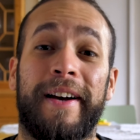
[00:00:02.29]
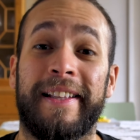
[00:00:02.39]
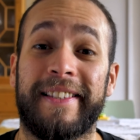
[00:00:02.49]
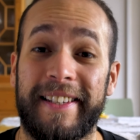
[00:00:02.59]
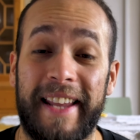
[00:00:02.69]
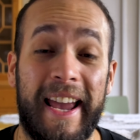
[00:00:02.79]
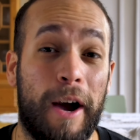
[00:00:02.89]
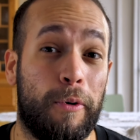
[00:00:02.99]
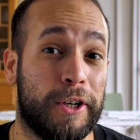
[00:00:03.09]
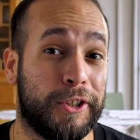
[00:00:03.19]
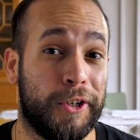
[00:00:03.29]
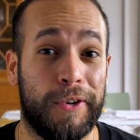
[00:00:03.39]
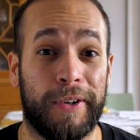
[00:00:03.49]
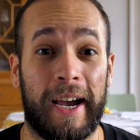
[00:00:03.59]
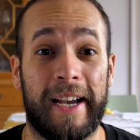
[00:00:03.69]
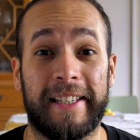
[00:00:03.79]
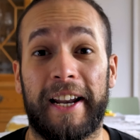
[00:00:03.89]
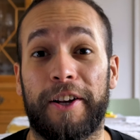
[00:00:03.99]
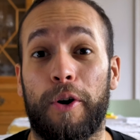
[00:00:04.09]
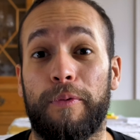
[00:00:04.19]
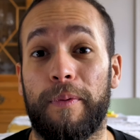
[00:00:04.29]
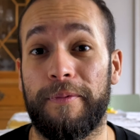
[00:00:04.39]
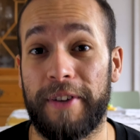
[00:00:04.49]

And today I want to show you guys how to go from